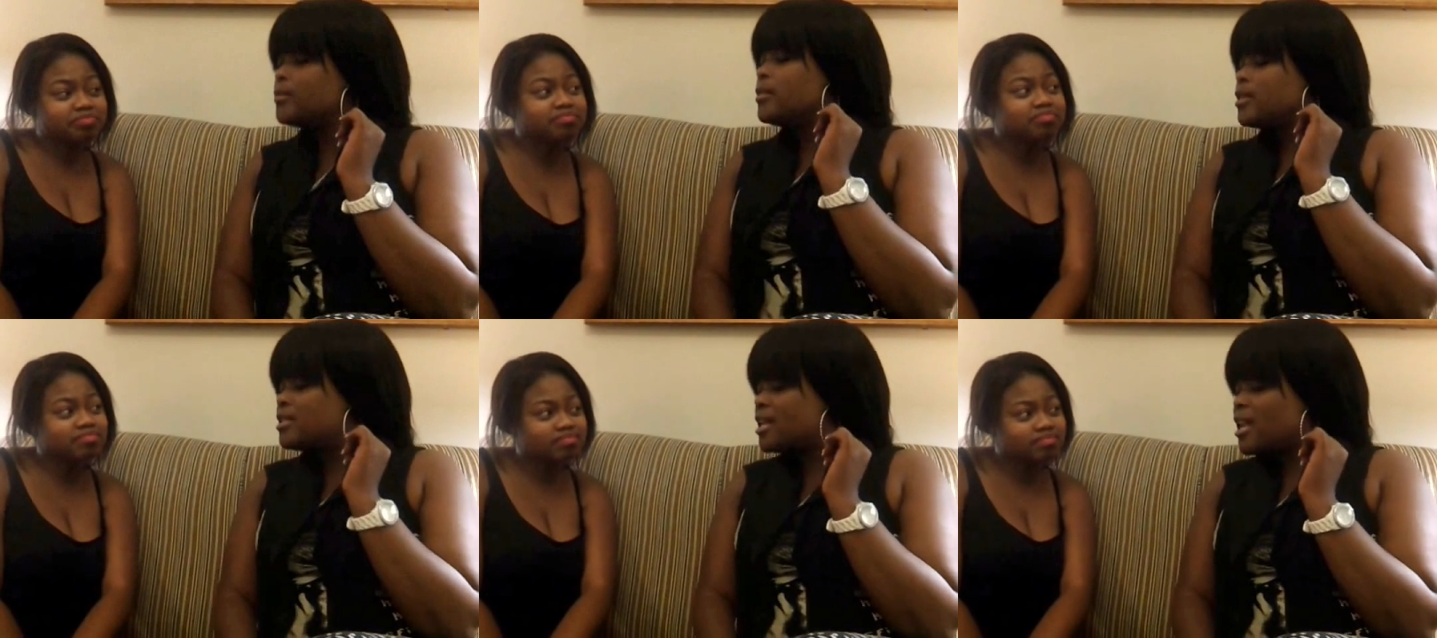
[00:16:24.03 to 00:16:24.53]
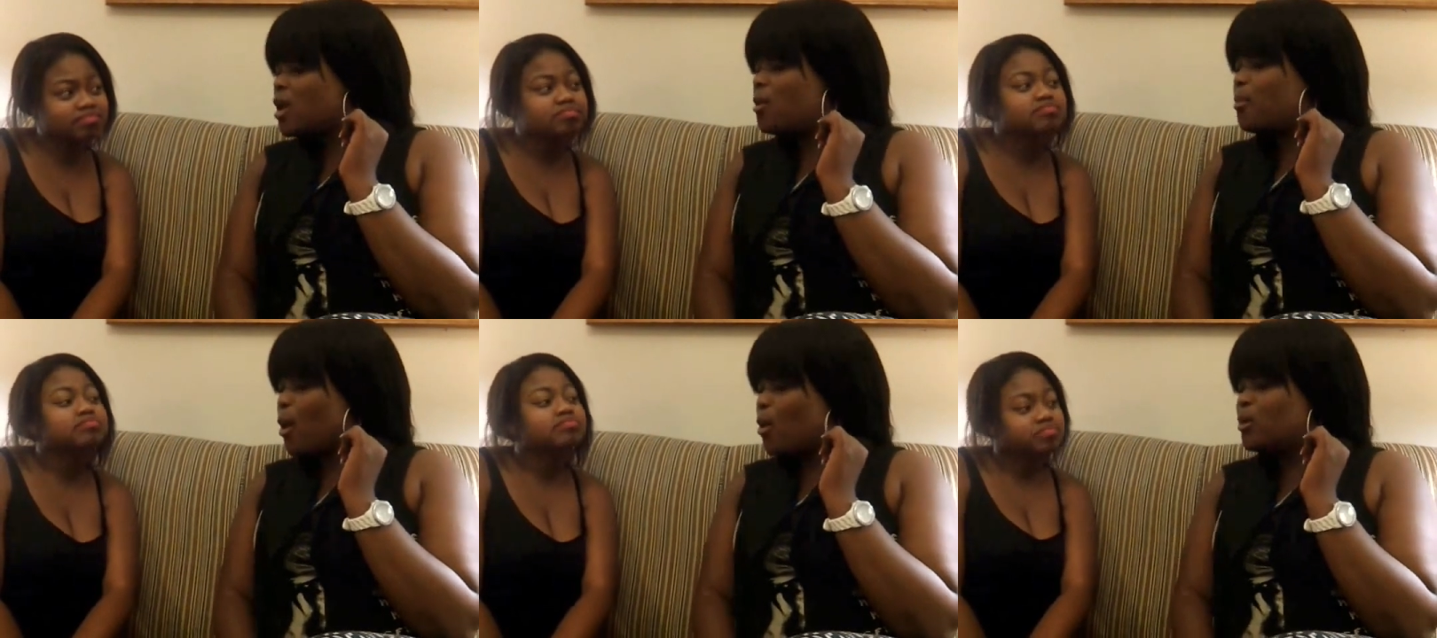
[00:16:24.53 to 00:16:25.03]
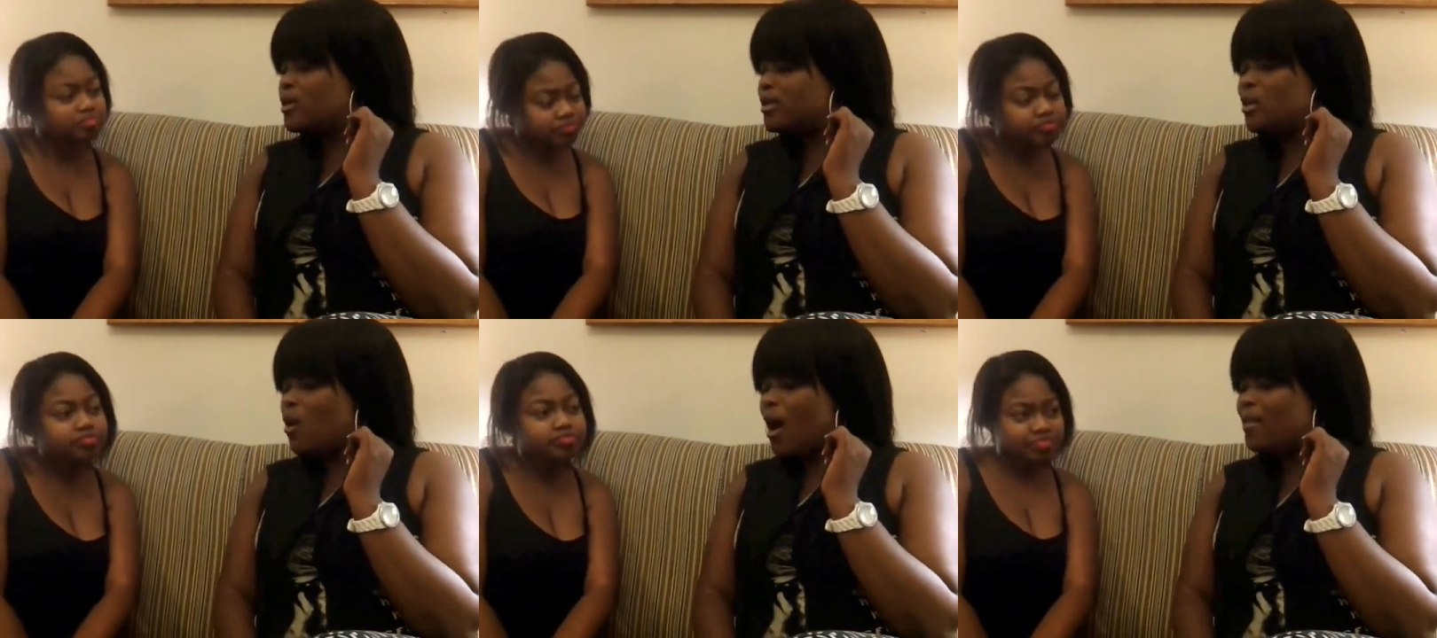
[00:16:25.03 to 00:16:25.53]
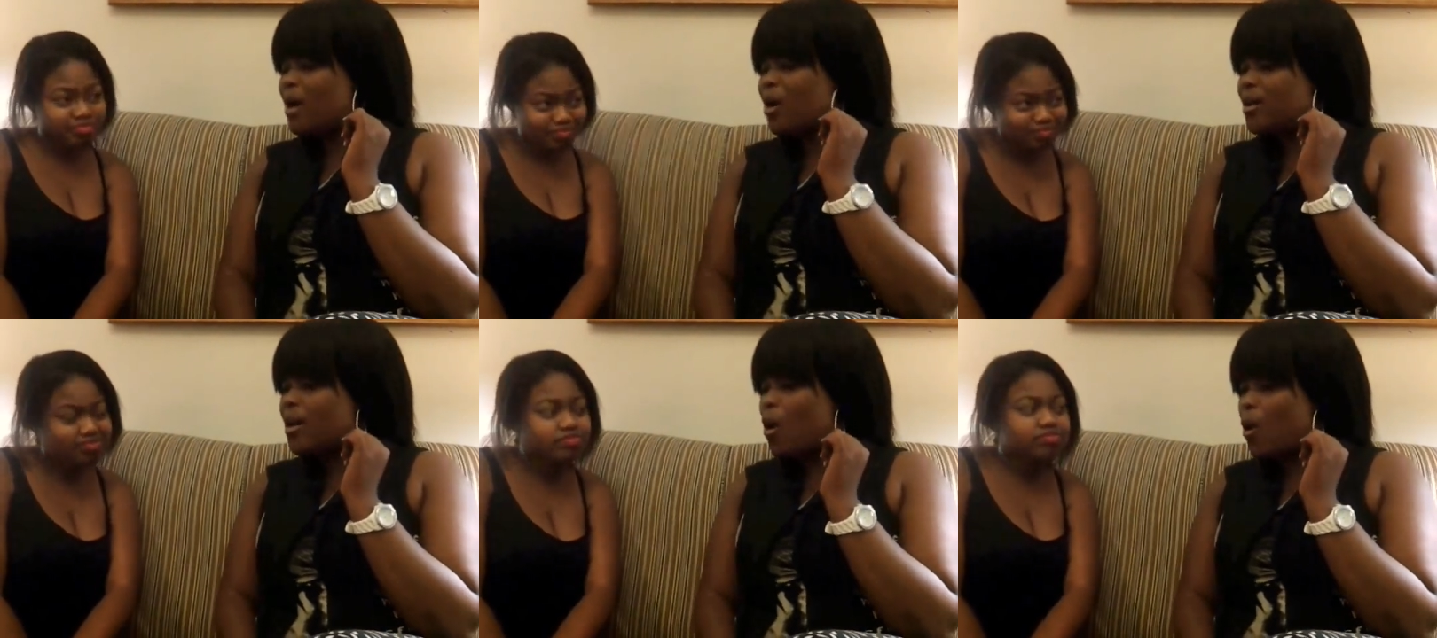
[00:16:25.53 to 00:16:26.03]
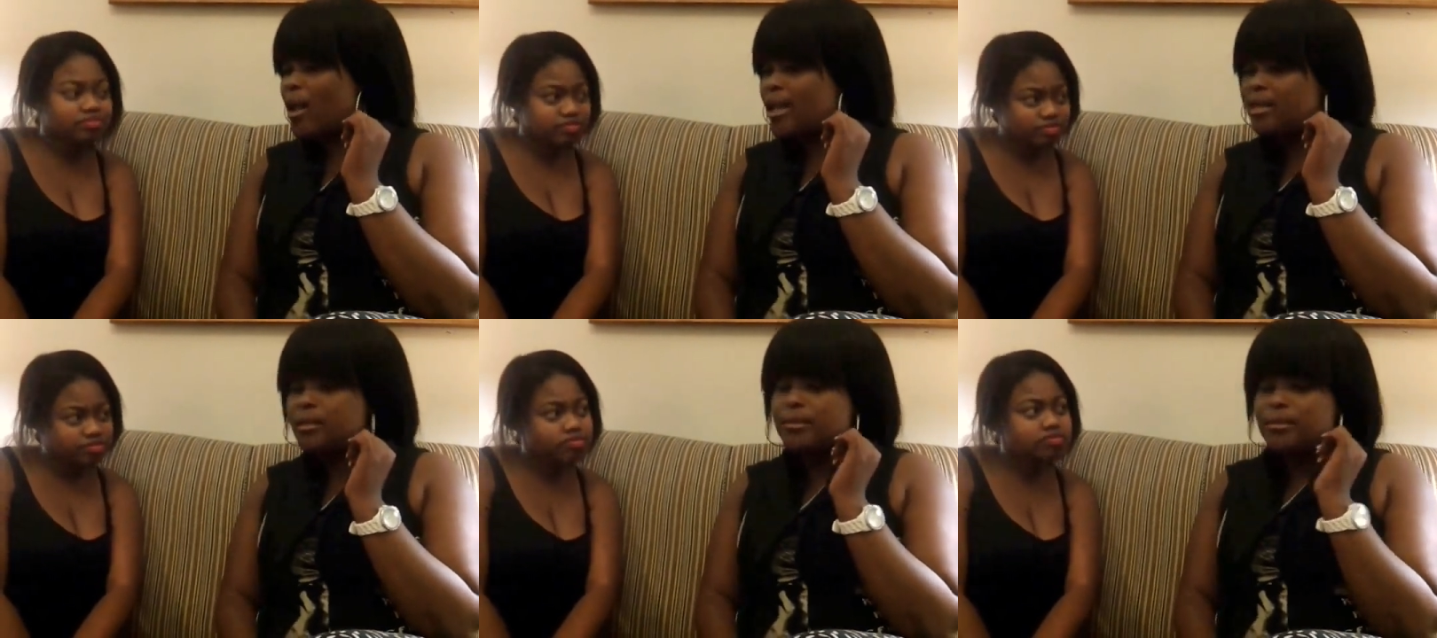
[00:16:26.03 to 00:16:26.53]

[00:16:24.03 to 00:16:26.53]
Speaker 1: She's a yellow bone. No, I'm not gonna go in.